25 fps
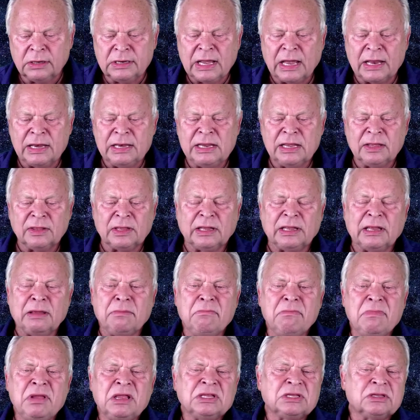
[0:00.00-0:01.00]
The idea that
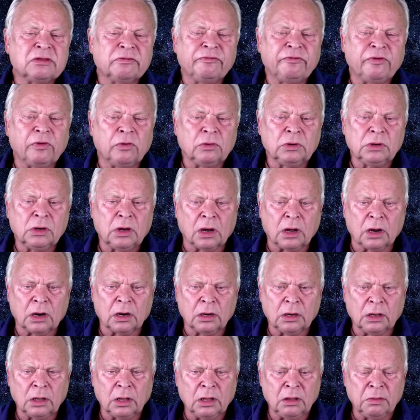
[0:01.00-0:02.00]
they missed a phone
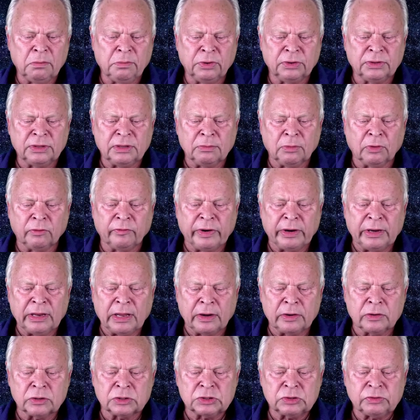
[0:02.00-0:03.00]
call put them already
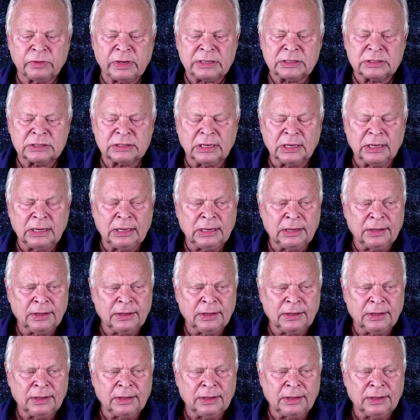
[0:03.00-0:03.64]
under stress.